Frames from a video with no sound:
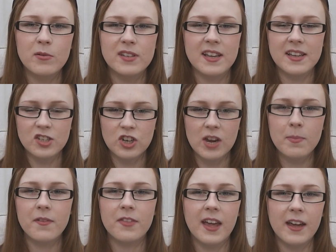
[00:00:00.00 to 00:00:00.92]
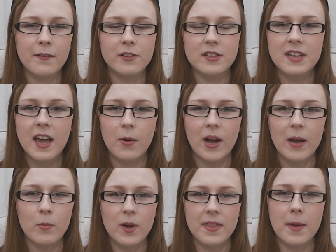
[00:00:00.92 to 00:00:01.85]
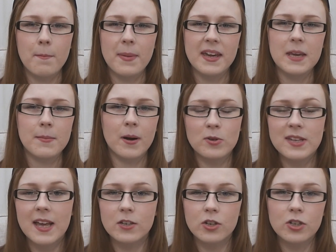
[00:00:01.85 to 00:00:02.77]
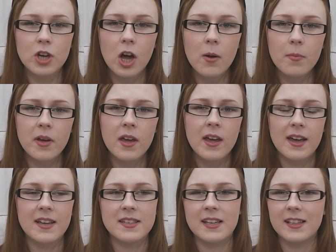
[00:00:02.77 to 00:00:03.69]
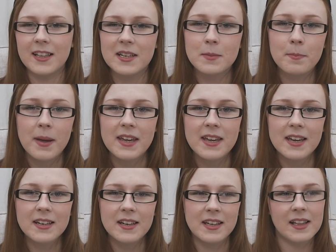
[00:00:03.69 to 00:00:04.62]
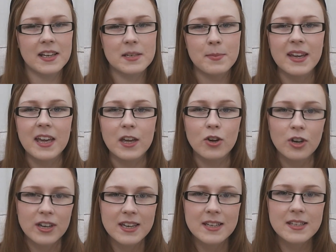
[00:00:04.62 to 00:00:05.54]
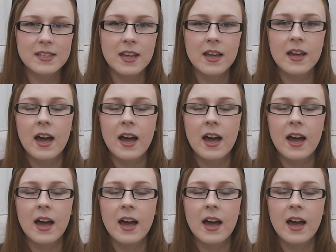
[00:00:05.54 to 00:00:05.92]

It was like the shape of the Eiffel Tower with a Mickey Mouse head on top, as he likes bacon and he likes making cookies.